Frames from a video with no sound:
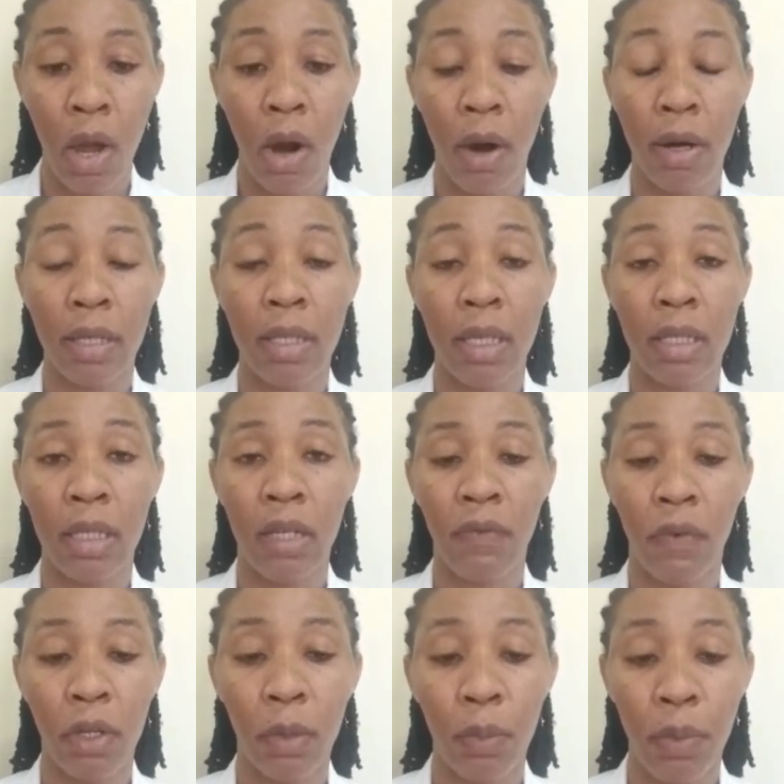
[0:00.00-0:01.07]
are tested
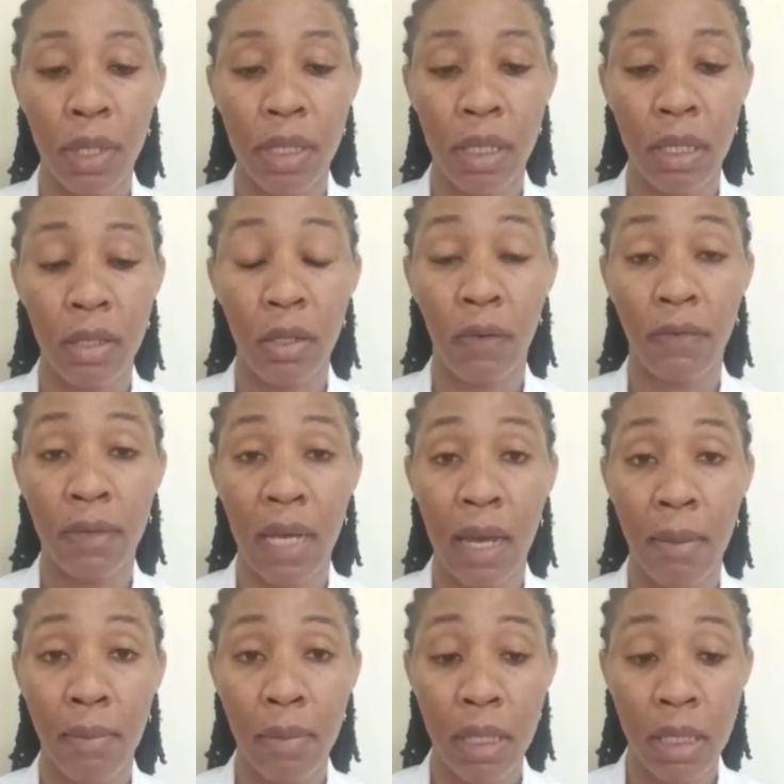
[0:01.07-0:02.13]
for the presence of
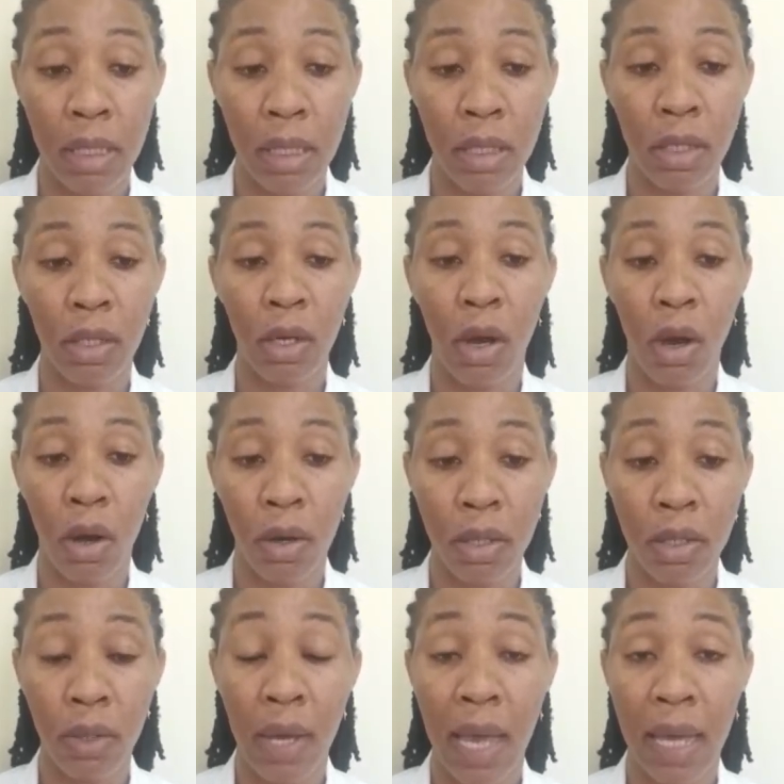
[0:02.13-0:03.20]
diabetes
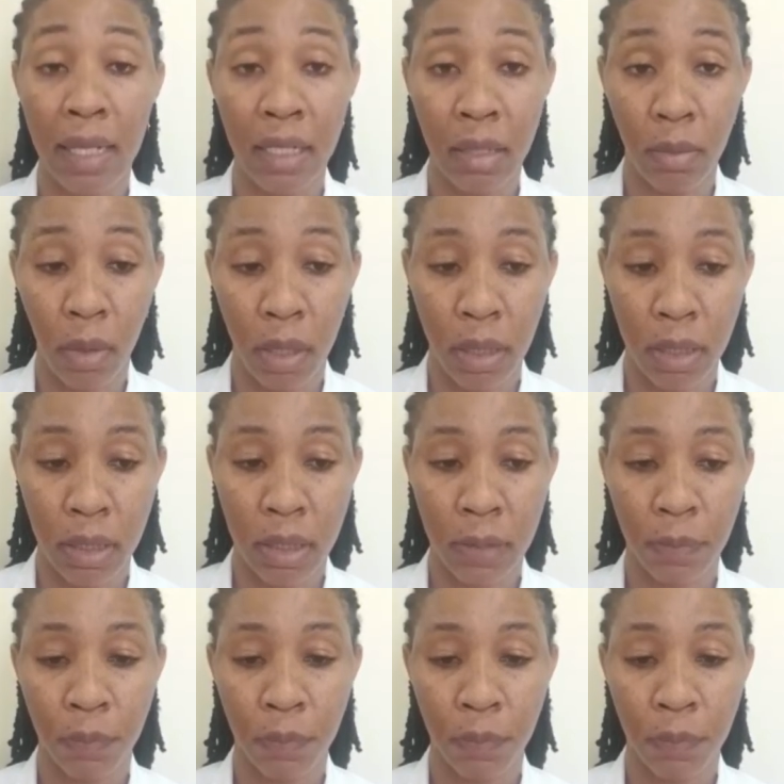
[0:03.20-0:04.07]
autoantibodies.